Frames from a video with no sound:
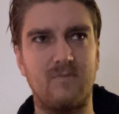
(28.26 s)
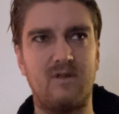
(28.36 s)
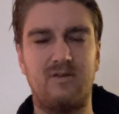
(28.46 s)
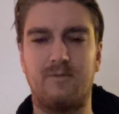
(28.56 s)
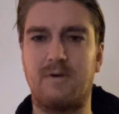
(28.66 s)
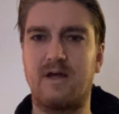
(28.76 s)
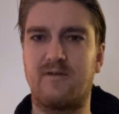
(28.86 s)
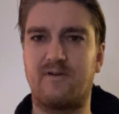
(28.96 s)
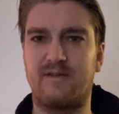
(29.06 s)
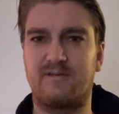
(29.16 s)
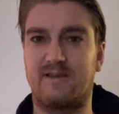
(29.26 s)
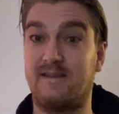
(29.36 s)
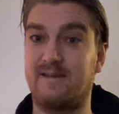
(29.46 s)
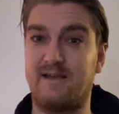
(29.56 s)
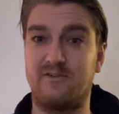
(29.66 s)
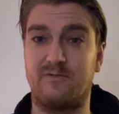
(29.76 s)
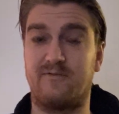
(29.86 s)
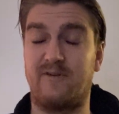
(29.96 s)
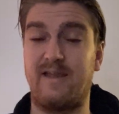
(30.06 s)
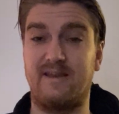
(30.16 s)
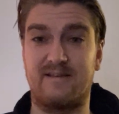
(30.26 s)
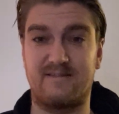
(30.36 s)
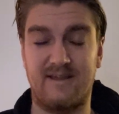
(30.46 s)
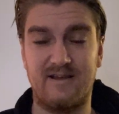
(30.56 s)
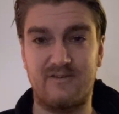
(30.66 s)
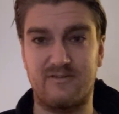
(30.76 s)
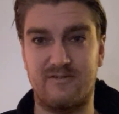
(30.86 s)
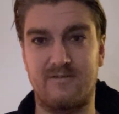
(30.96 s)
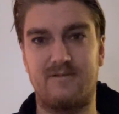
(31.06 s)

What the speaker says: the Bhagavad Gita is a Vedic text.